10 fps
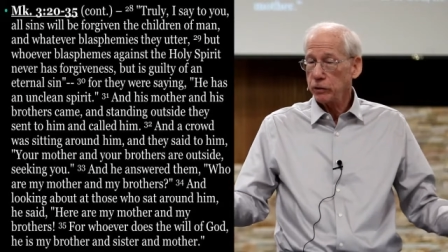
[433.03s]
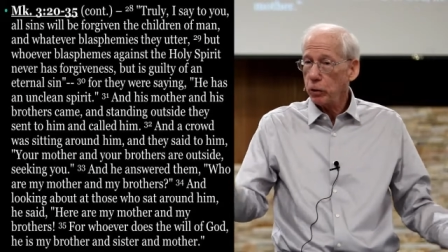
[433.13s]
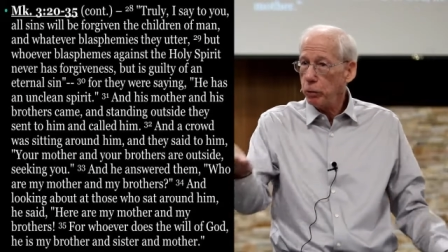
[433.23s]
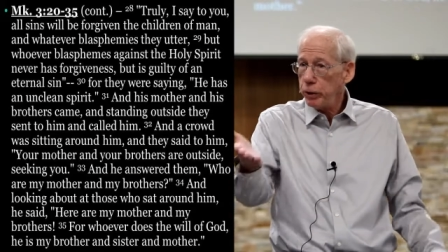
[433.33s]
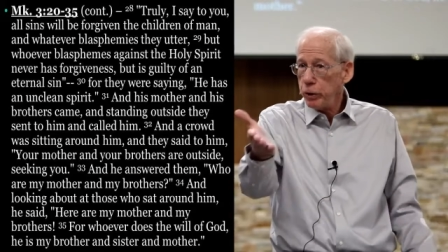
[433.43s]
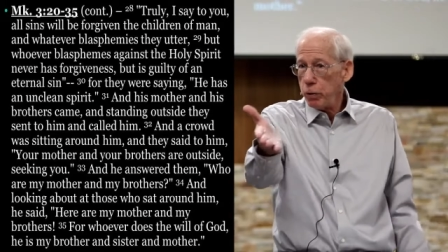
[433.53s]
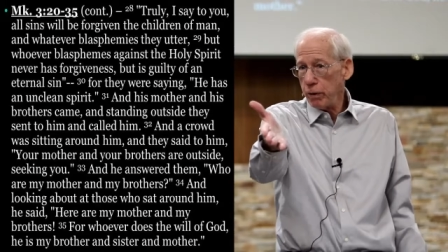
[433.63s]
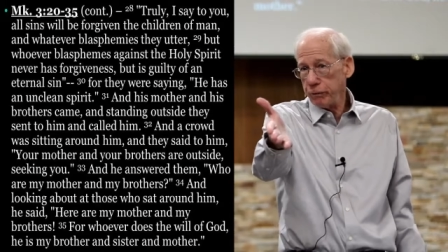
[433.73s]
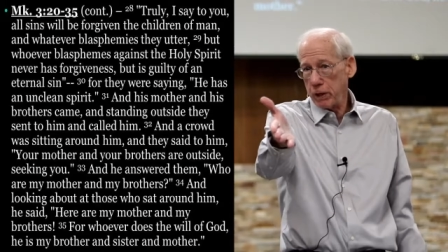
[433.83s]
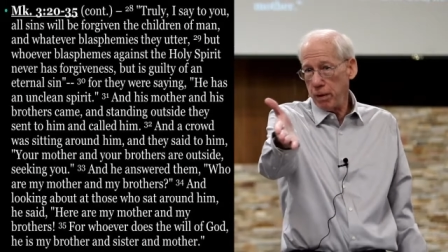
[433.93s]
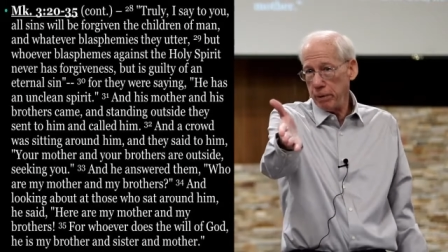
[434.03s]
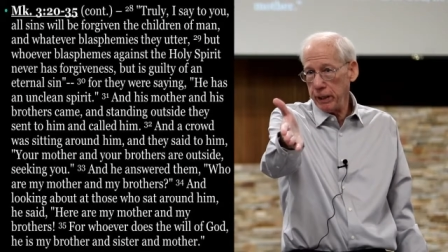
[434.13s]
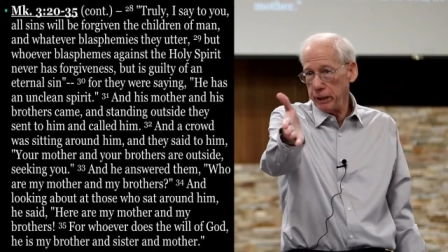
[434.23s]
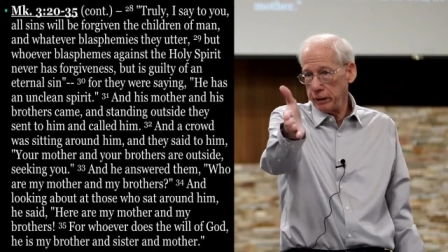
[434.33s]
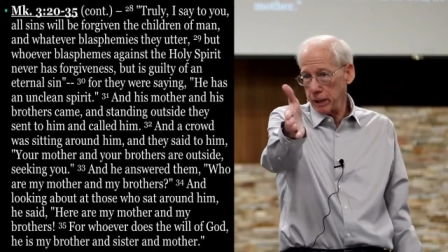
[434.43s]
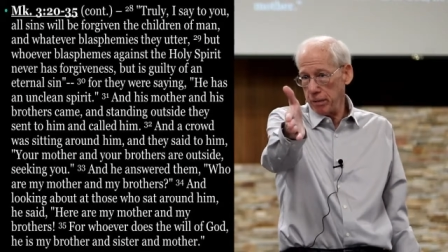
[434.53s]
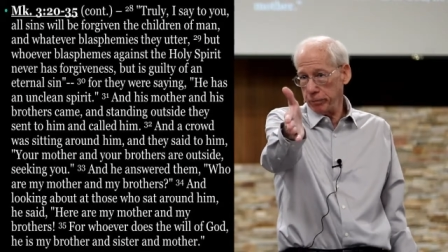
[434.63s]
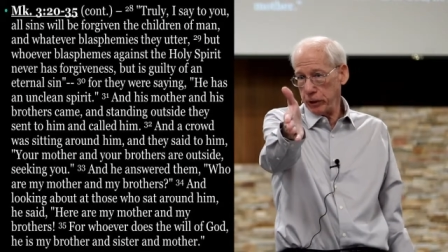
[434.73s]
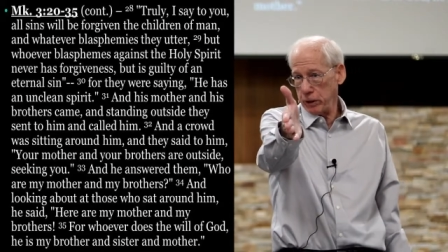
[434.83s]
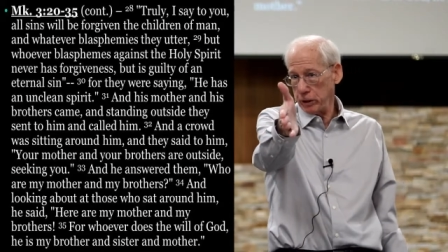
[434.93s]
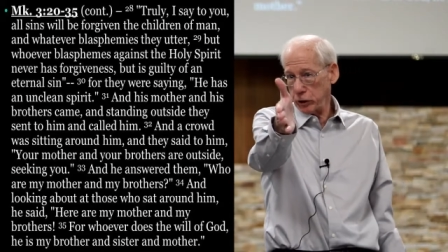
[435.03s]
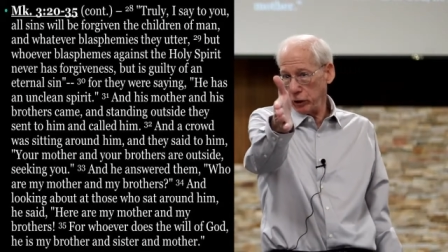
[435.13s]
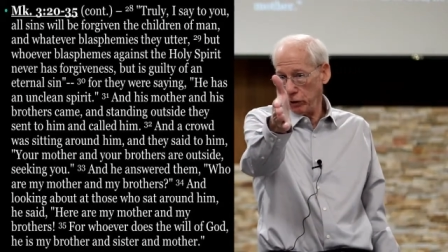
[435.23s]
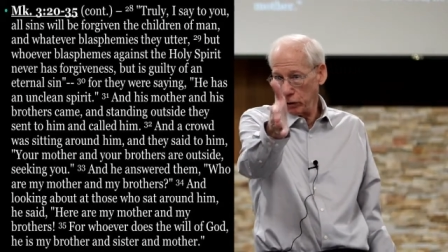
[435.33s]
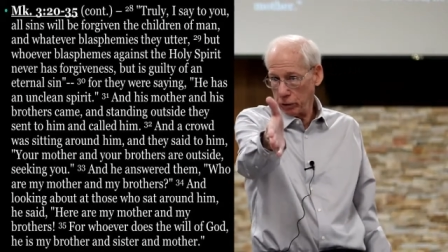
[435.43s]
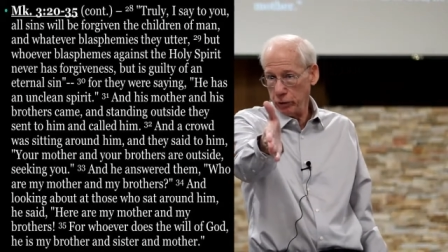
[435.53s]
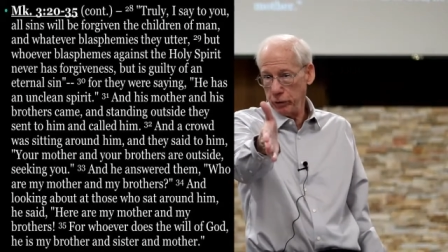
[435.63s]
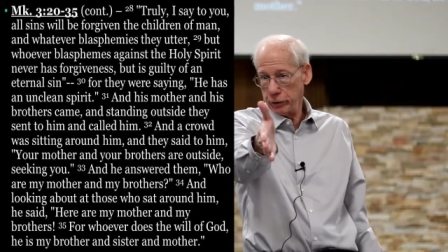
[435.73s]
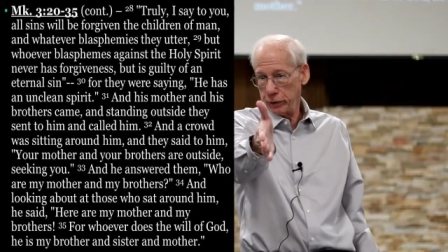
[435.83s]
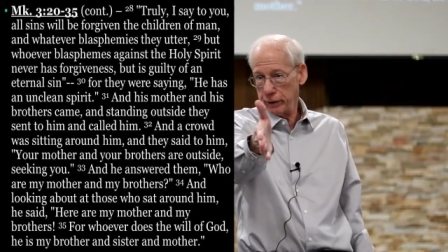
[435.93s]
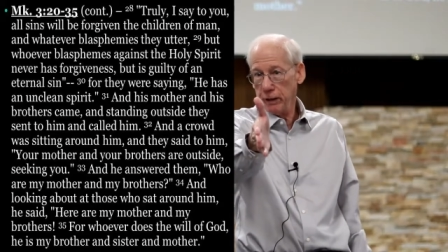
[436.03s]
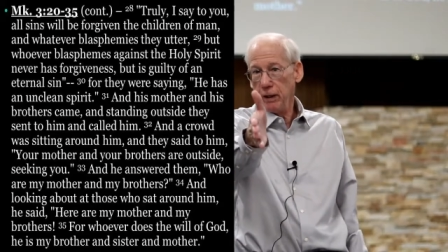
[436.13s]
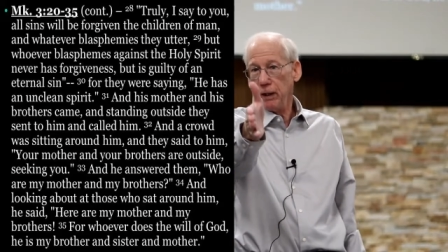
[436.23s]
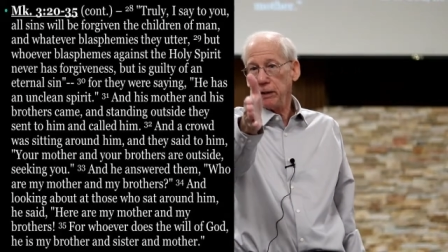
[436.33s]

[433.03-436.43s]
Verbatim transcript: So when you have come in and come to this conclusion,